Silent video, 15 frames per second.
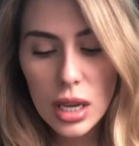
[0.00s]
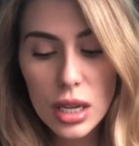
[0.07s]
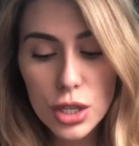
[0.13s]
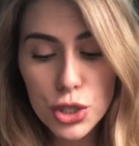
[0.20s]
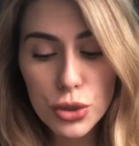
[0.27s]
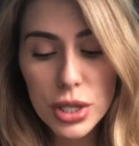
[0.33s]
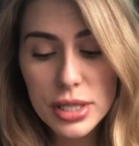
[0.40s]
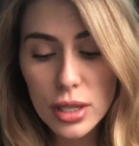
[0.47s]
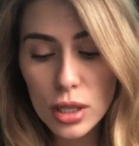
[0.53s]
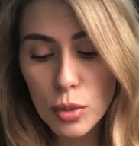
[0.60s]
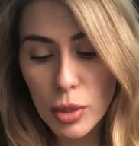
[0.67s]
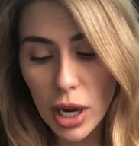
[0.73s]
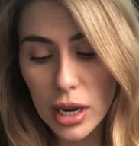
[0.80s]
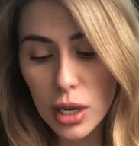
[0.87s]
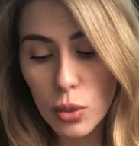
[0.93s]
Injuries on
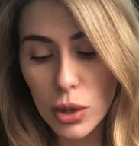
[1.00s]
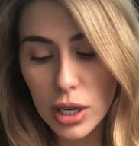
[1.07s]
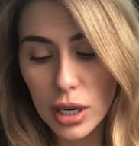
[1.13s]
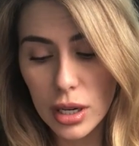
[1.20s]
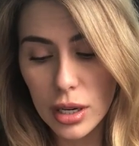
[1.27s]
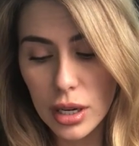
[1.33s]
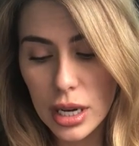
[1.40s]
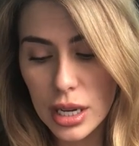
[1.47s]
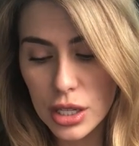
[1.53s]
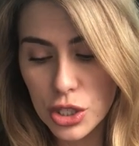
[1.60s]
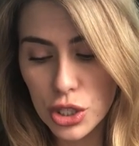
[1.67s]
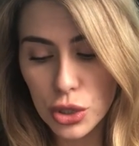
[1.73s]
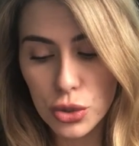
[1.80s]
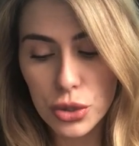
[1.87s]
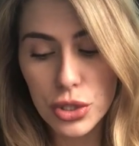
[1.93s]
the body where
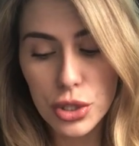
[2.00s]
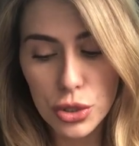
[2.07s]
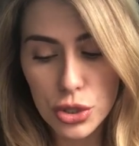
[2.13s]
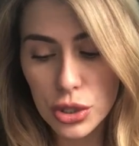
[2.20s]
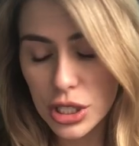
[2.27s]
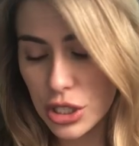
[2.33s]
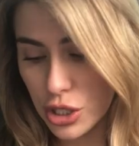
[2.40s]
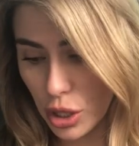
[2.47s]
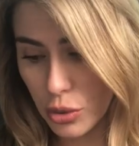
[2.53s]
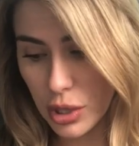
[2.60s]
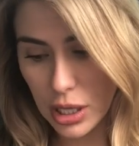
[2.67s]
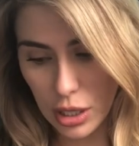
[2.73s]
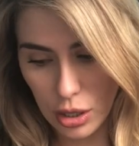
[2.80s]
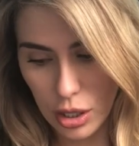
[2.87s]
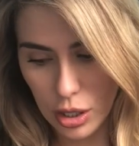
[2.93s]
children usually don't
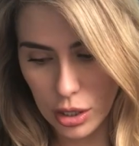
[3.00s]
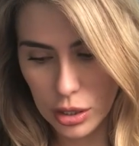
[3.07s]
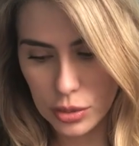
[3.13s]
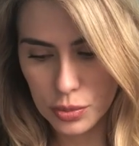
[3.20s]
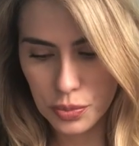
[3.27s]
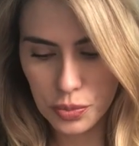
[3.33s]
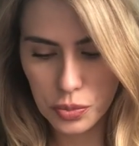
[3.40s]
get hurt.